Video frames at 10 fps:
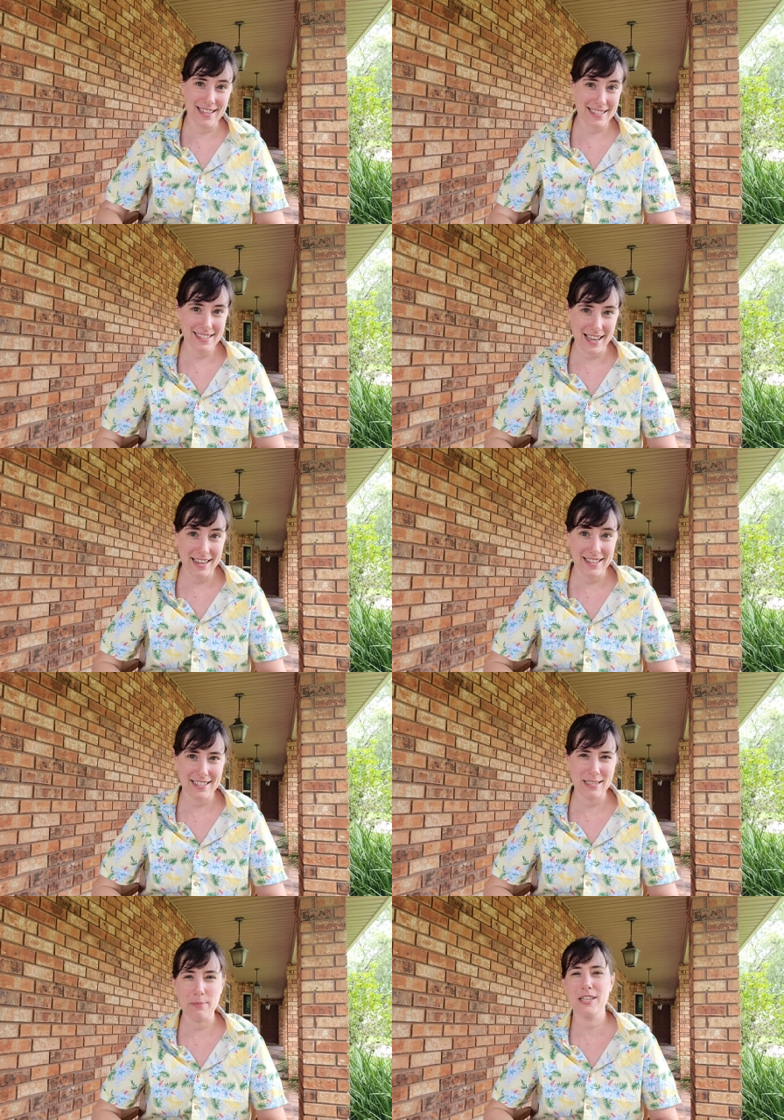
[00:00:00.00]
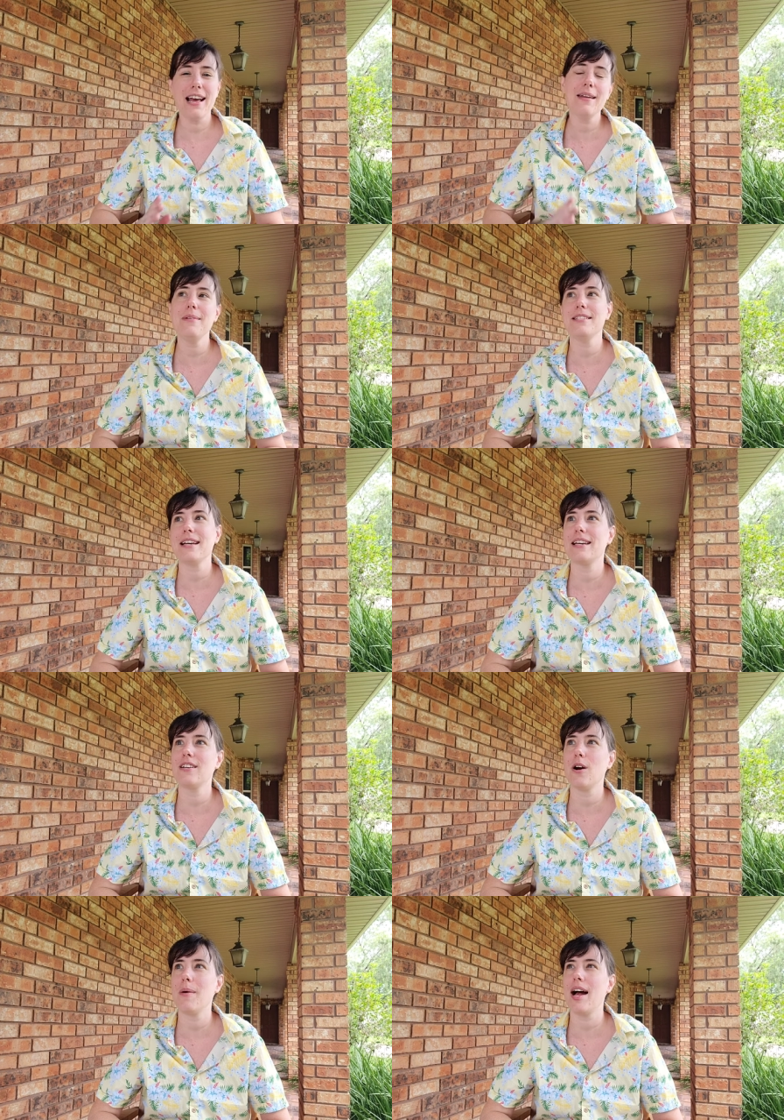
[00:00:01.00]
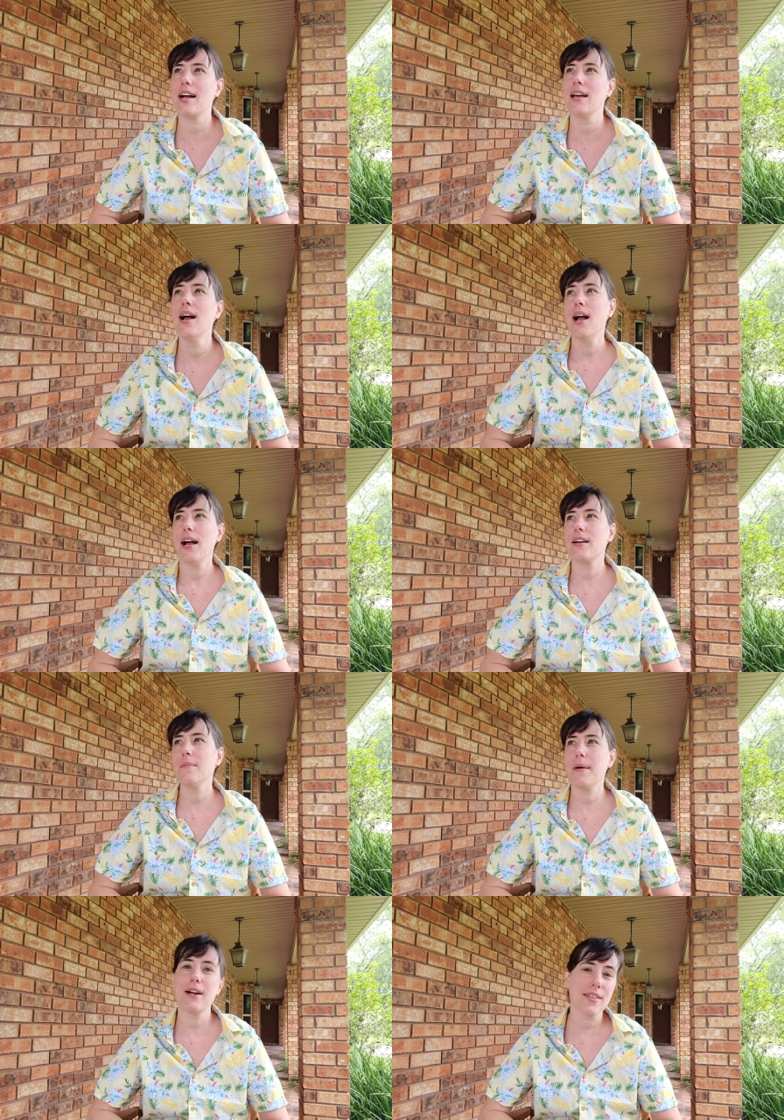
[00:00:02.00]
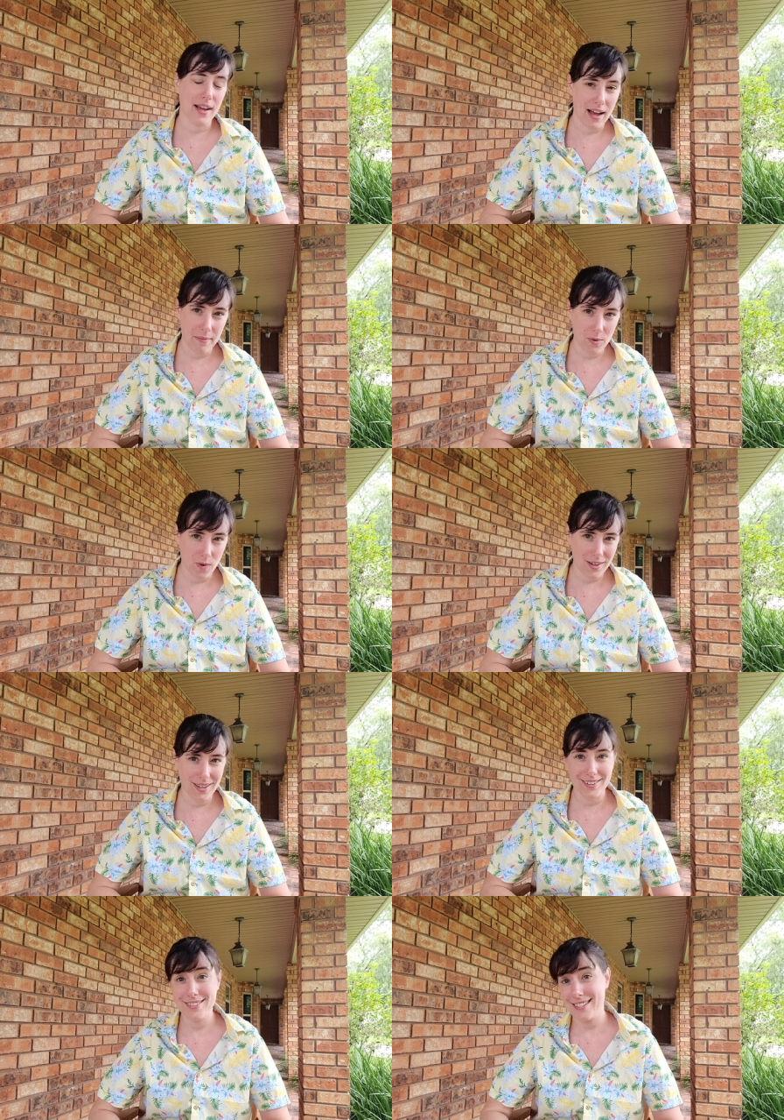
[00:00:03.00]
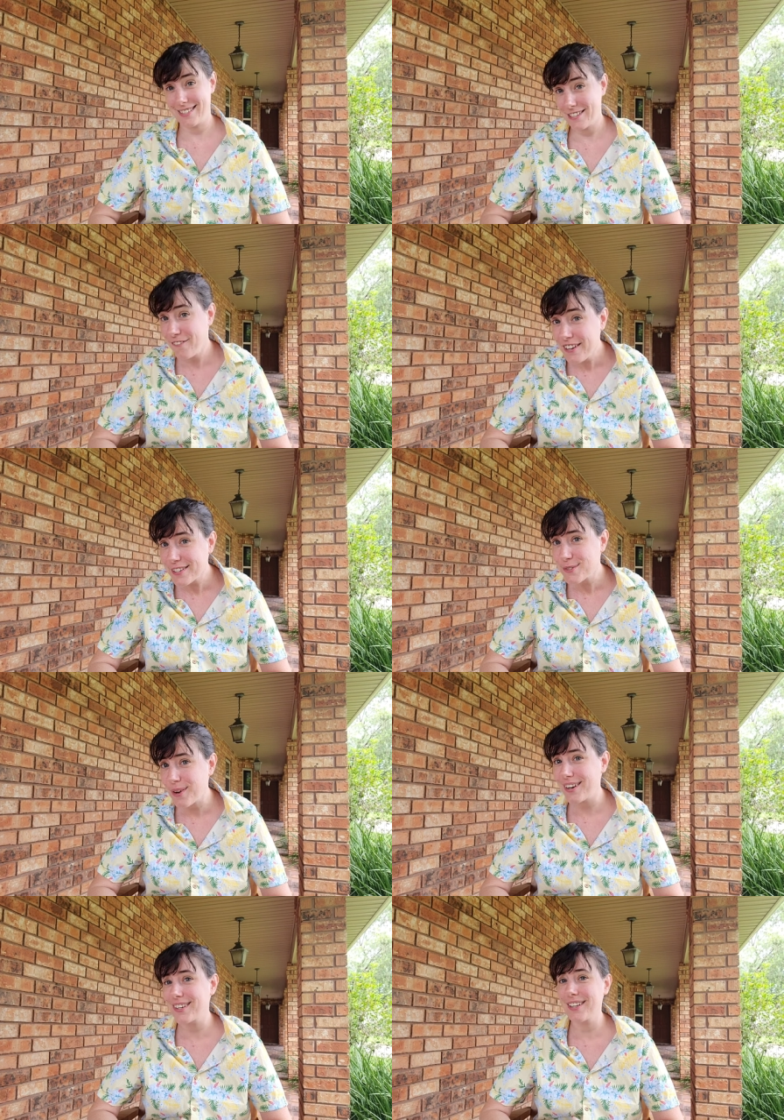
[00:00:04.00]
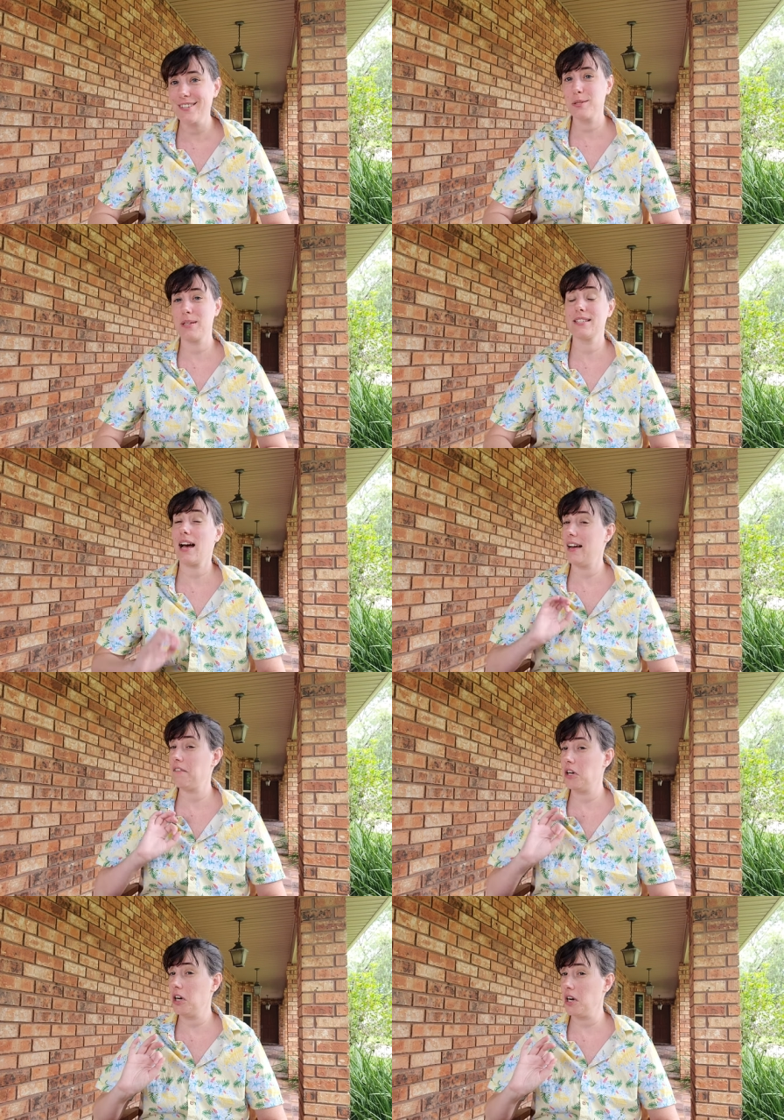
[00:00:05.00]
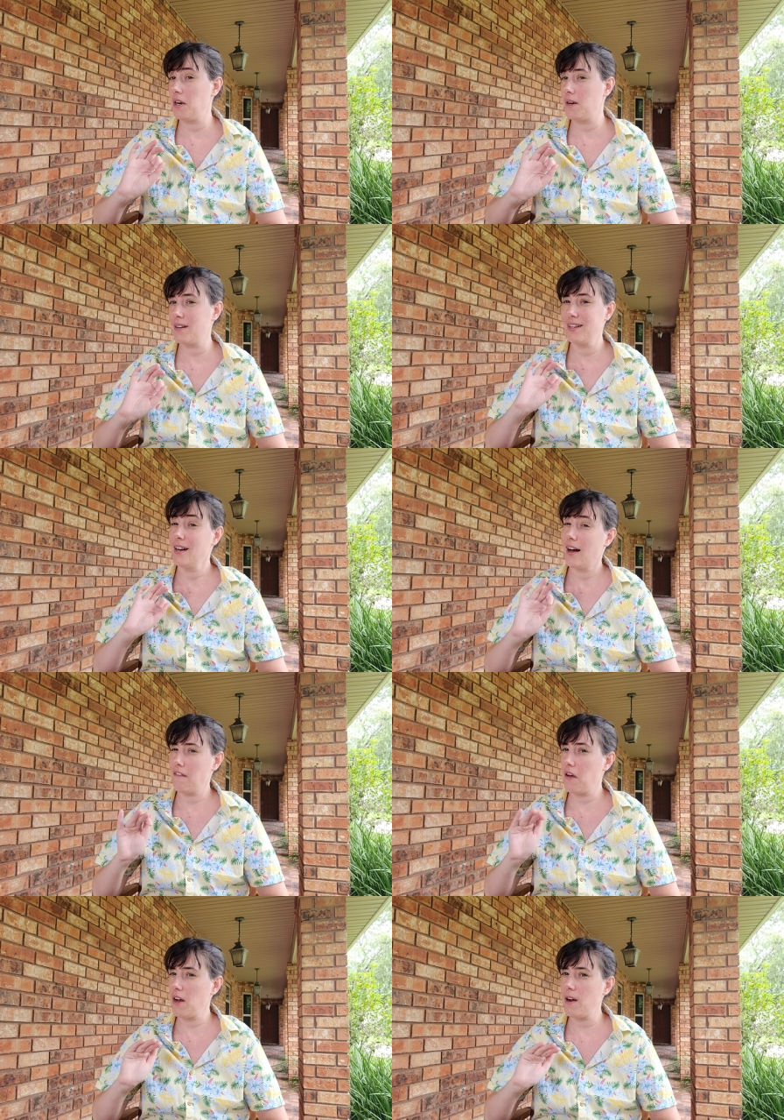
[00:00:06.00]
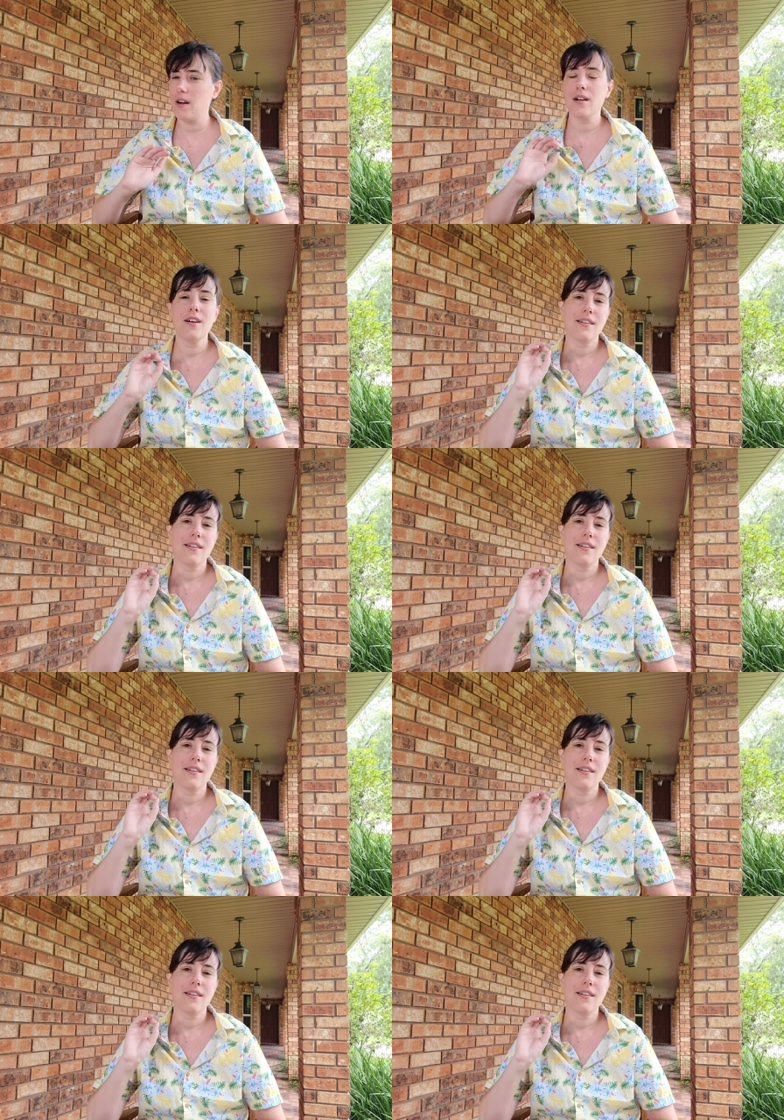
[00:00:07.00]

that's kind of the exception. And it means I can go back and compare the Cotman watercolors against the Phoenix watercolors, because I have heard,